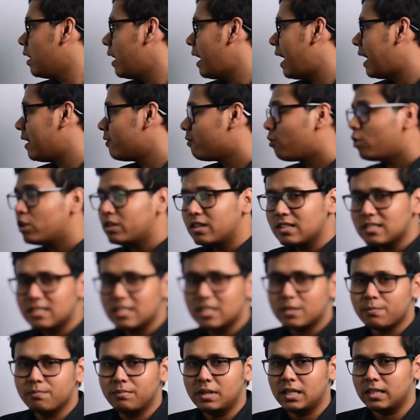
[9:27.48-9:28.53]
And what does
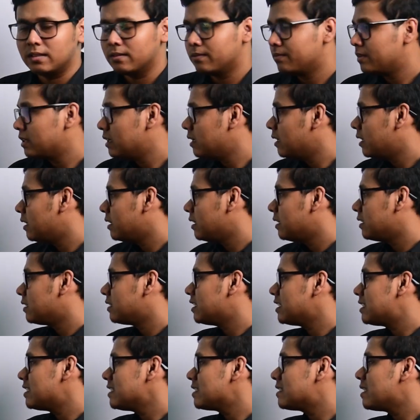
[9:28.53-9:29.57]
it mean?
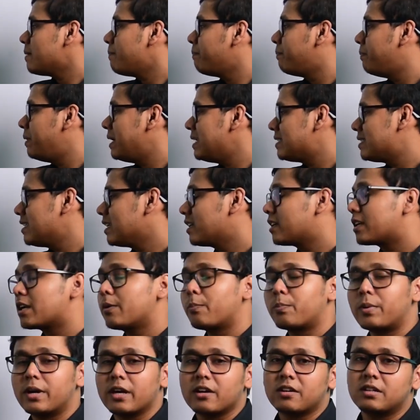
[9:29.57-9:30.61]
This is the basic
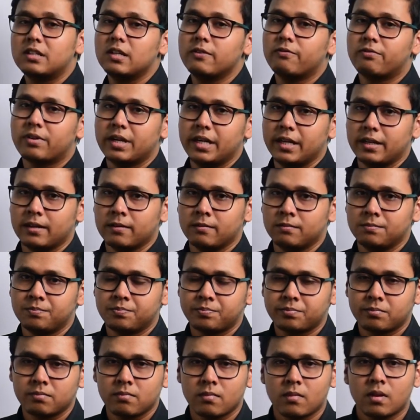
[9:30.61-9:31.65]
reproductive rate.
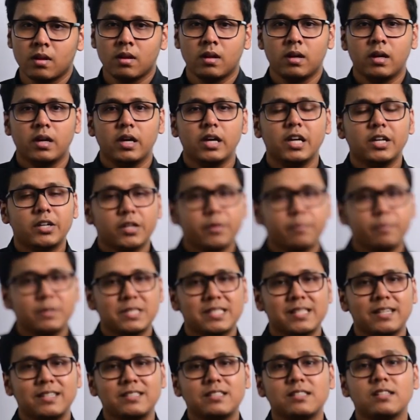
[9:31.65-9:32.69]
It
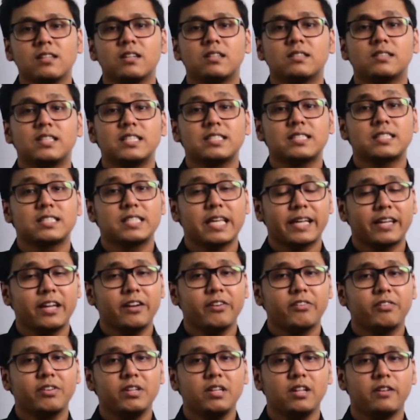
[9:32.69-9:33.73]
represents the
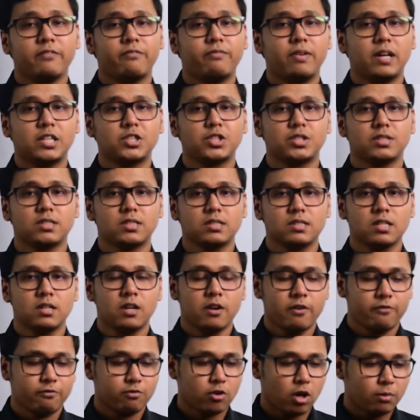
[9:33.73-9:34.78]
secondary infections
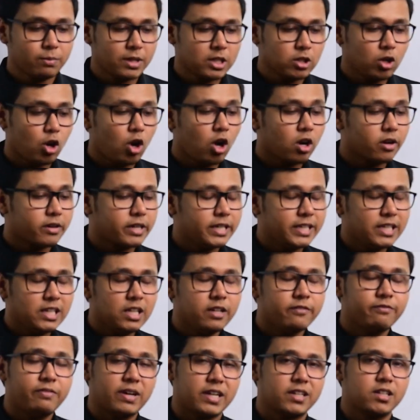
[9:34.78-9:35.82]
from an already
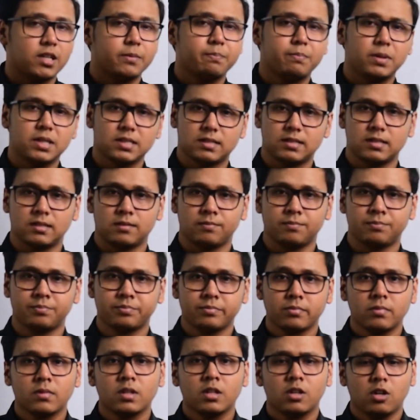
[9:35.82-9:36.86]
infected person,
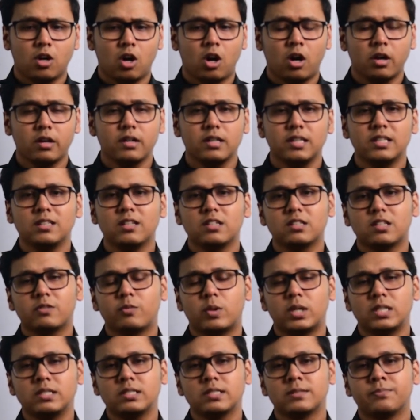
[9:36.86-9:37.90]
or in other
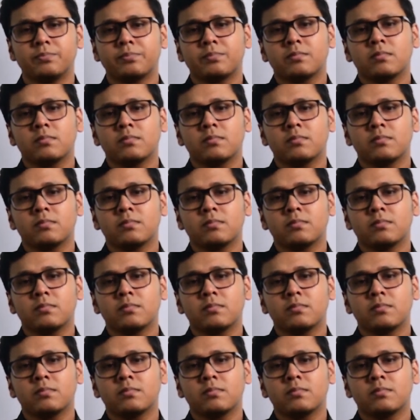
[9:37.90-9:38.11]
words,